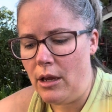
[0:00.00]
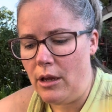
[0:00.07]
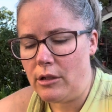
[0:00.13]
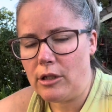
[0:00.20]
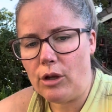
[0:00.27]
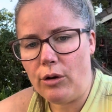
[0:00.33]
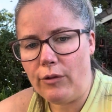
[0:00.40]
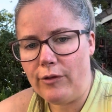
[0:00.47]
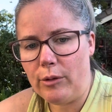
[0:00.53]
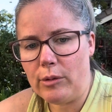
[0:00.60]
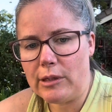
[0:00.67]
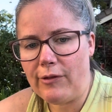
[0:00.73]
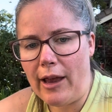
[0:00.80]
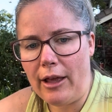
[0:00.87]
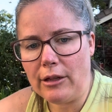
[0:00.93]
So if it
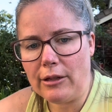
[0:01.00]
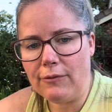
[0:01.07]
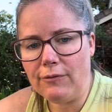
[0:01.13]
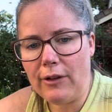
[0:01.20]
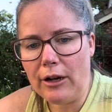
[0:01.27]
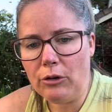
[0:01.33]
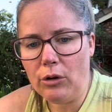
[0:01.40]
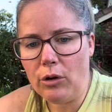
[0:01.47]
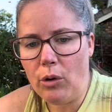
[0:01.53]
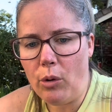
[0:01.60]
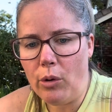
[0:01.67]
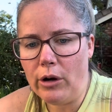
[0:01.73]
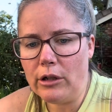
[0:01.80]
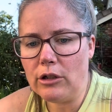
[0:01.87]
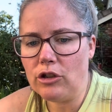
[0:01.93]
was filed in federal
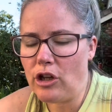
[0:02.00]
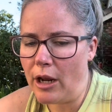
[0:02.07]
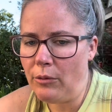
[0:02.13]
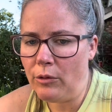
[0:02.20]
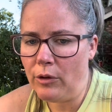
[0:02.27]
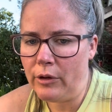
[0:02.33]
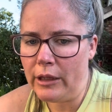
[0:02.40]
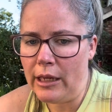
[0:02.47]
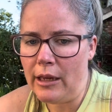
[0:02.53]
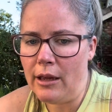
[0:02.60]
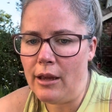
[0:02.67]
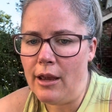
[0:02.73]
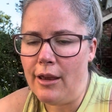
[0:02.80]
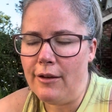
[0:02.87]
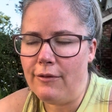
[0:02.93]
court,
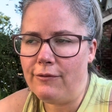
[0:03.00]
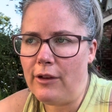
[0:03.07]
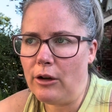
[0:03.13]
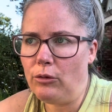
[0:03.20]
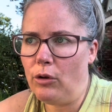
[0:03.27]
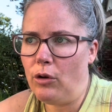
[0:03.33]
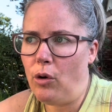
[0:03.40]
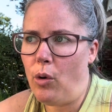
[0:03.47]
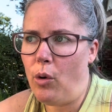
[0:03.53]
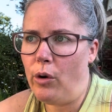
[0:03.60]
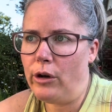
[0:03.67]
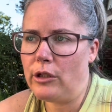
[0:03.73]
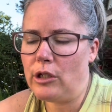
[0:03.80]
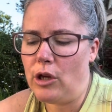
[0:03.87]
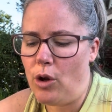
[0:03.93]
generally federal
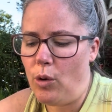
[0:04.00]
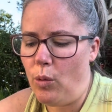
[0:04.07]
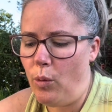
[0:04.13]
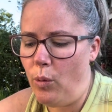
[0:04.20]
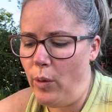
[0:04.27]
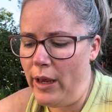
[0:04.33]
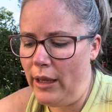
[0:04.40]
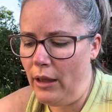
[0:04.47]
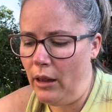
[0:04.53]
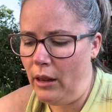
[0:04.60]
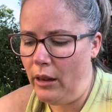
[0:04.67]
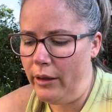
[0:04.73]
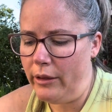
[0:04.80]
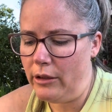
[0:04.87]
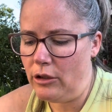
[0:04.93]
court
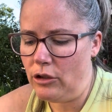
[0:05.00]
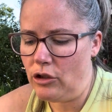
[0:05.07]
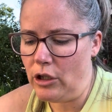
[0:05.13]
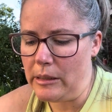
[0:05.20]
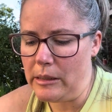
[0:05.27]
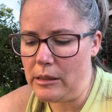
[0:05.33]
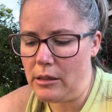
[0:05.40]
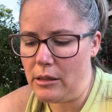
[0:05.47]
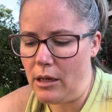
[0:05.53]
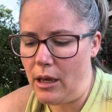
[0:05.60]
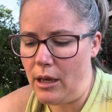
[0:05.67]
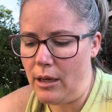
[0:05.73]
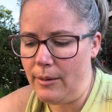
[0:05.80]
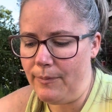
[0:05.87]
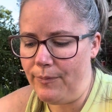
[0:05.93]
will just
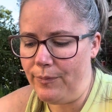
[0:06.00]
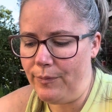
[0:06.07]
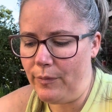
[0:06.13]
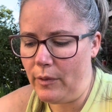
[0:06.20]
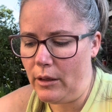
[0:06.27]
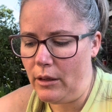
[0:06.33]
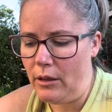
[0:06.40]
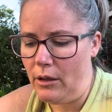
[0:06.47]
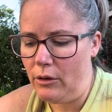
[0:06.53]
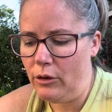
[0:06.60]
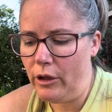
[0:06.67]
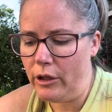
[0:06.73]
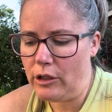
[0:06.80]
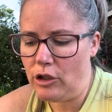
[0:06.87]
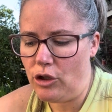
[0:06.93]

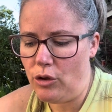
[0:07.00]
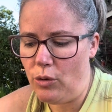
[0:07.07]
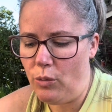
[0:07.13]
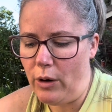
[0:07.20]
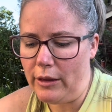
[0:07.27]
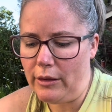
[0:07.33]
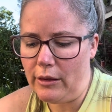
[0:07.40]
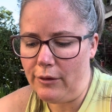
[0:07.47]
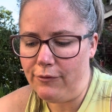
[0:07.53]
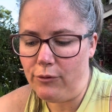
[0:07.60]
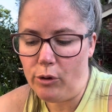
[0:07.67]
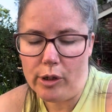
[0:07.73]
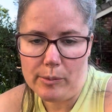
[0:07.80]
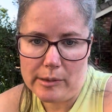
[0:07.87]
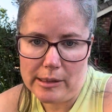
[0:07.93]
look to what the
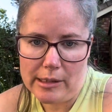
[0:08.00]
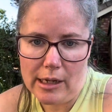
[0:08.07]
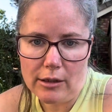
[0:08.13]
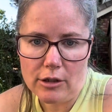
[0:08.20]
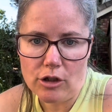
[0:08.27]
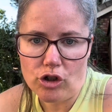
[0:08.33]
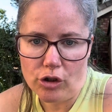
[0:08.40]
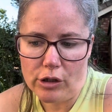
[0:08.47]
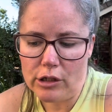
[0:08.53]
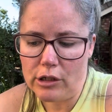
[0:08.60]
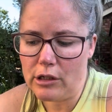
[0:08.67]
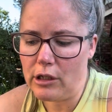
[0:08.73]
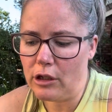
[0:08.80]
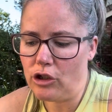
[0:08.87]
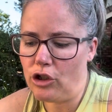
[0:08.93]
forum state's
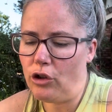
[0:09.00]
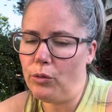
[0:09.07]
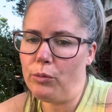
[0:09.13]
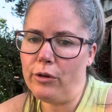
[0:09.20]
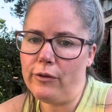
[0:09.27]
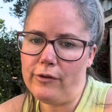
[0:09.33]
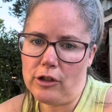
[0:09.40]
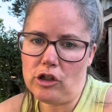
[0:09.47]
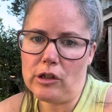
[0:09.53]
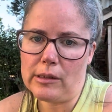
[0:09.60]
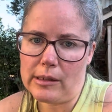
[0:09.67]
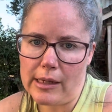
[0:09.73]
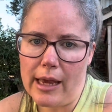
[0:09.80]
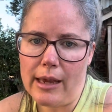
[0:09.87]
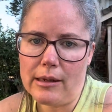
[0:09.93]
jurisdictional provision
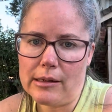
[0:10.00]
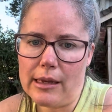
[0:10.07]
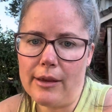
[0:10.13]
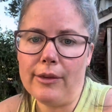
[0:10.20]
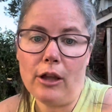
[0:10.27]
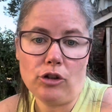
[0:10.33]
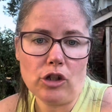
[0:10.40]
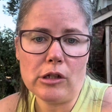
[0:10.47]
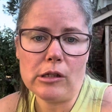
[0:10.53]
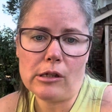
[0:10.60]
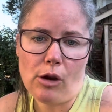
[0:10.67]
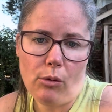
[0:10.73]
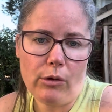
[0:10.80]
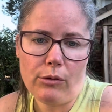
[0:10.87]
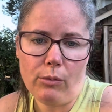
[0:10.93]
says, and they'll just
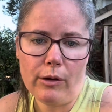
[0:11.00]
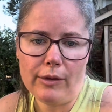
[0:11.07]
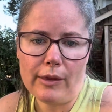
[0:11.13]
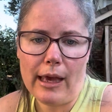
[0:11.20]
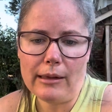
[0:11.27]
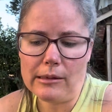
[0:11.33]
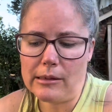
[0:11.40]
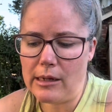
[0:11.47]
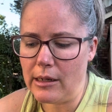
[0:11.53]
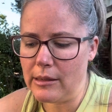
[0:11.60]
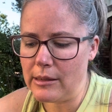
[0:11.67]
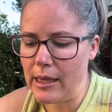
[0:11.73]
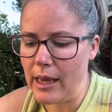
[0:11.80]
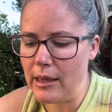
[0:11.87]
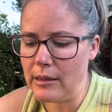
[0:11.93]
go with what that state
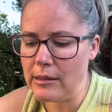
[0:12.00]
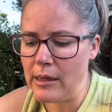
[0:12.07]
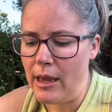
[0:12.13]
says,